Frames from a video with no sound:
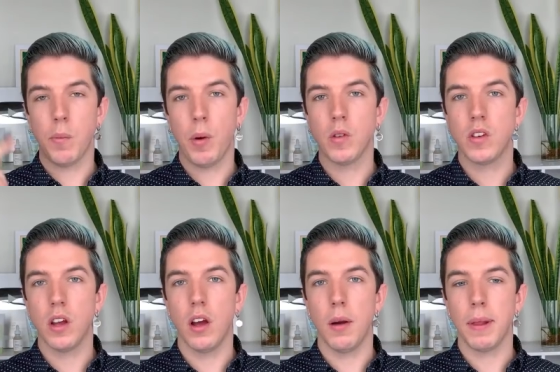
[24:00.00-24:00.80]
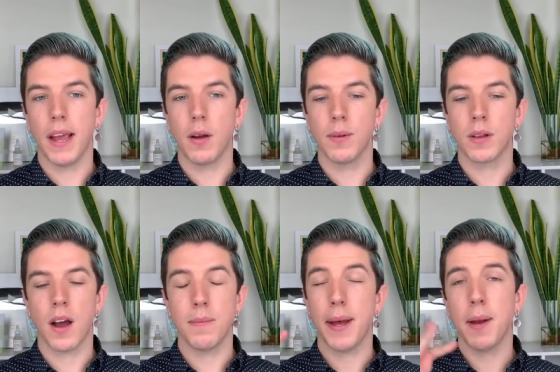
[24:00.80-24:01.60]
opposed to applying it with
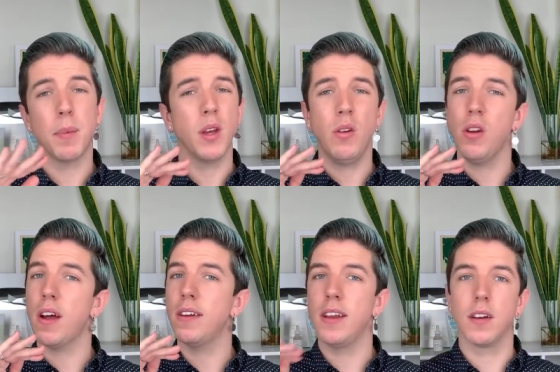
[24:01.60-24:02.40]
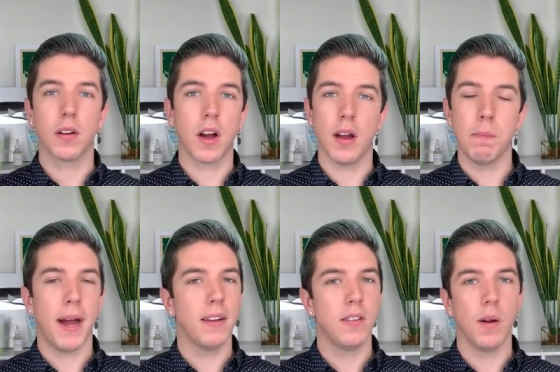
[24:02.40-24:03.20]
cotton pad, but you do not need a cotton
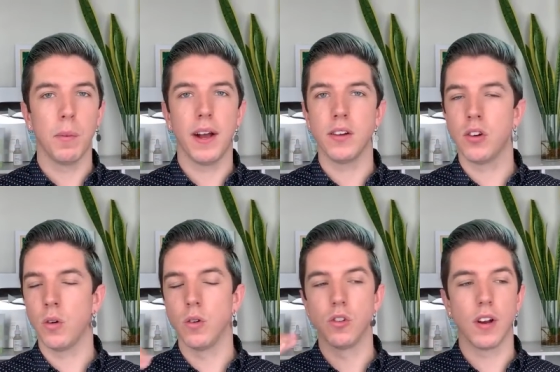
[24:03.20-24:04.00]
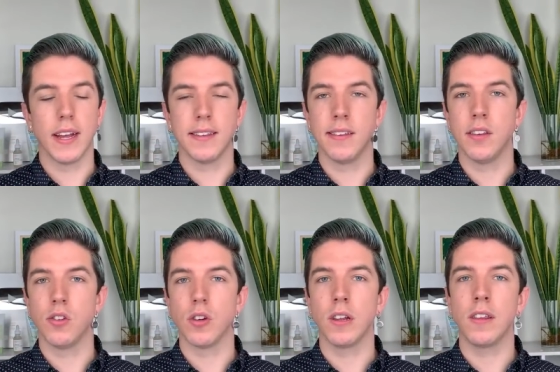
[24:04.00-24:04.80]
pad to apply toners or essences
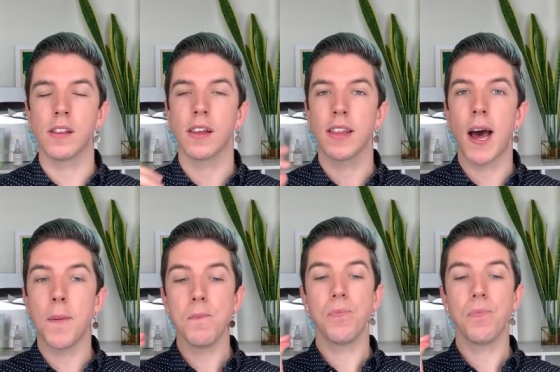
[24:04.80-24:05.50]
or anything like that.